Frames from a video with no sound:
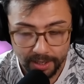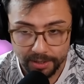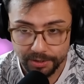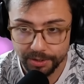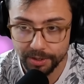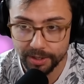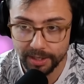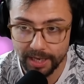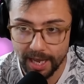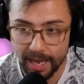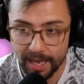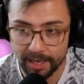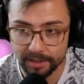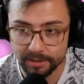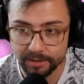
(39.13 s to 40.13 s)
So you can
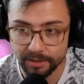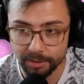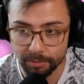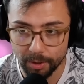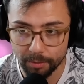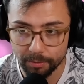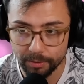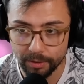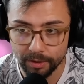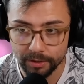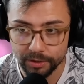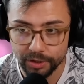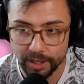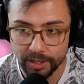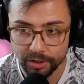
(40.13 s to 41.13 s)
add your own
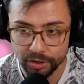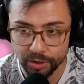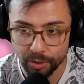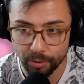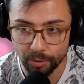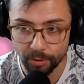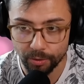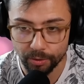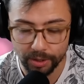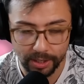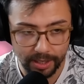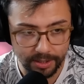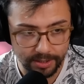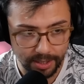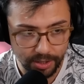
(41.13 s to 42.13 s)
and change your
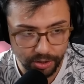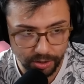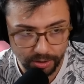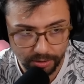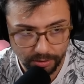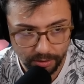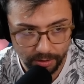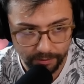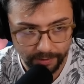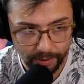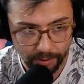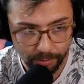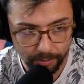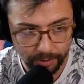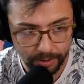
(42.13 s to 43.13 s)
organization of how
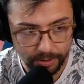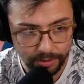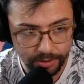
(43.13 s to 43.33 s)
you want it.